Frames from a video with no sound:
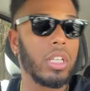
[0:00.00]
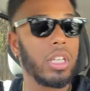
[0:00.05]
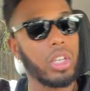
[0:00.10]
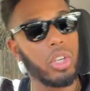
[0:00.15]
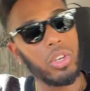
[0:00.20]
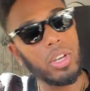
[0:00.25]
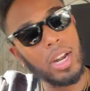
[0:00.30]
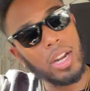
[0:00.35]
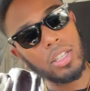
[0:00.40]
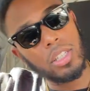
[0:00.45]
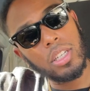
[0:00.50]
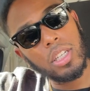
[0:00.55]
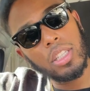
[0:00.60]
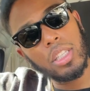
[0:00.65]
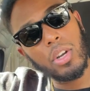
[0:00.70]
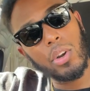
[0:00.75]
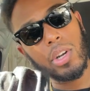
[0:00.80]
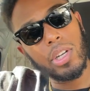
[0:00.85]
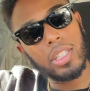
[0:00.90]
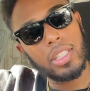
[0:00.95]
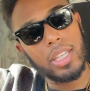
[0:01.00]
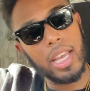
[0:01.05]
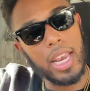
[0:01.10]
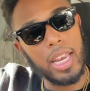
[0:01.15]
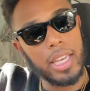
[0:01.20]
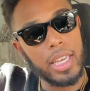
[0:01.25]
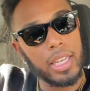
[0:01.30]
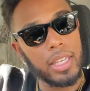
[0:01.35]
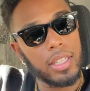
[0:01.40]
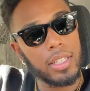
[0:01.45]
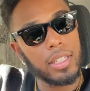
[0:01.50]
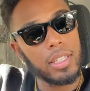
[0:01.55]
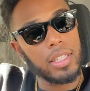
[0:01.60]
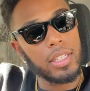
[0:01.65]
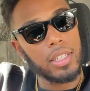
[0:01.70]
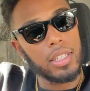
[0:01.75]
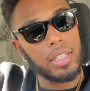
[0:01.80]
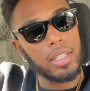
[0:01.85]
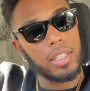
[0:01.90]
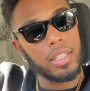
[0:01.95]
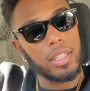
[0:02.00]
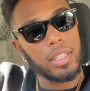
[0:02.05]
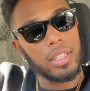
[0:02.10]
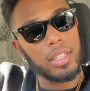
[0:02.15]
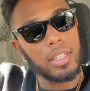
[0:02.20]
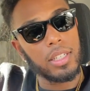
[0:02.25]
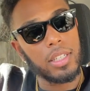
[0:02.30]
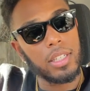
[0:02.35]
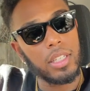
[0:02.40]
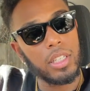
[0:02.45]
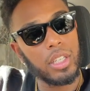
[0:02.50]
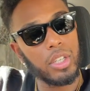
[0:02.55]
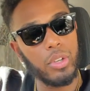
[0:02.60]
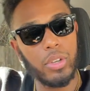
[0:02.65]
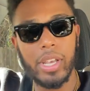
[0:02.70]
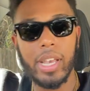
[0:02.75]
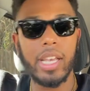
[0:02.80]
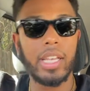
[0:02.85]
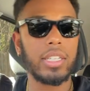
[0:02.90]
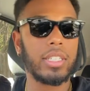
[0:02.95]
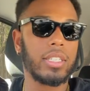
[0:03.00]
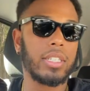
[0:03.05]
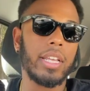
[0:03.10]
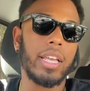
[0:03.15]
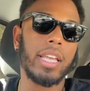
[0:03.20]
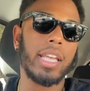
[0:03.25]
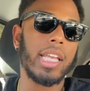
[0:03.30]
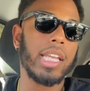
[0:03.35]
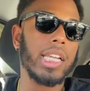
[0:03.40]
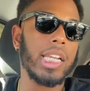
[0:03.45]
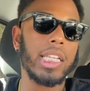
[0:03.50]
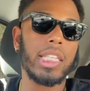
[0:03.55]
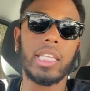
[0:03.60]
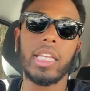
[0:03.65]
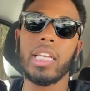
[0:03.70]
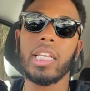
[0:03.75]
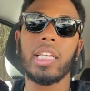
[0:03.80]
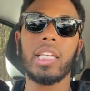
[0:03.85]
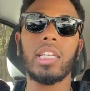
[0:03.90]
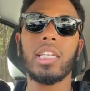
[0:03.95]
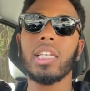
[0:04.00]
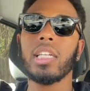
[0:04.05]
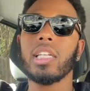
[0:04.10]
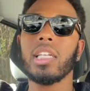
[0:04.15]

you got to sit there and take it. You can't say anything